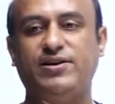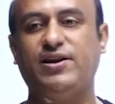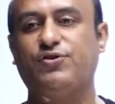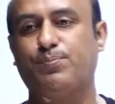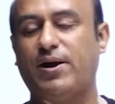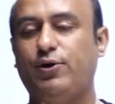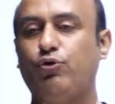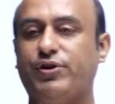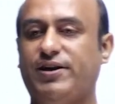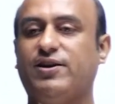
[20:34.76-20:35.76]
is
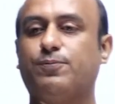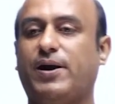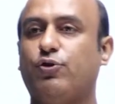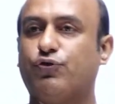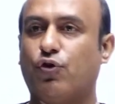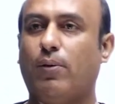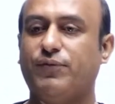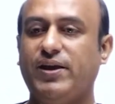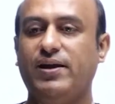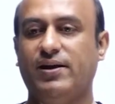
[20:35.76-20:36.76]
produced from
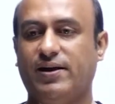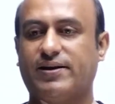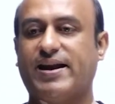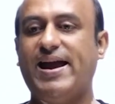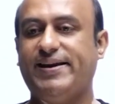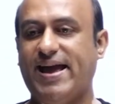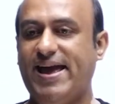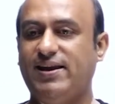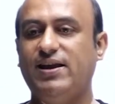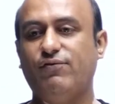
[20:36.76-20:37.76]
the red
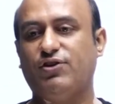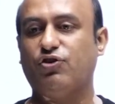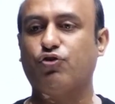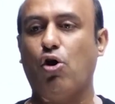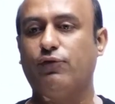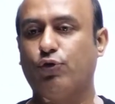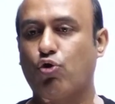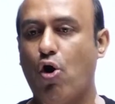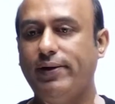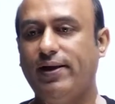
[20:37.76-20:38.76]
algae, which is also
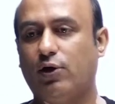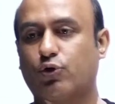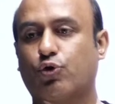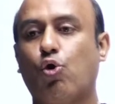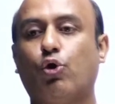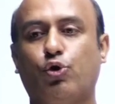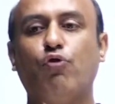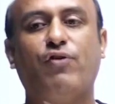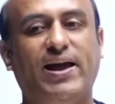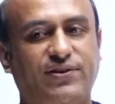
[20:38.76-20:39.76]
called
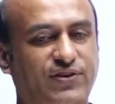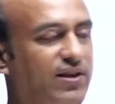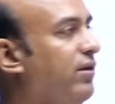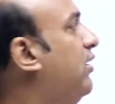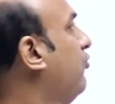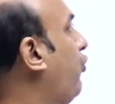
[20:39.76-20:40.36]
rhodophyceae. So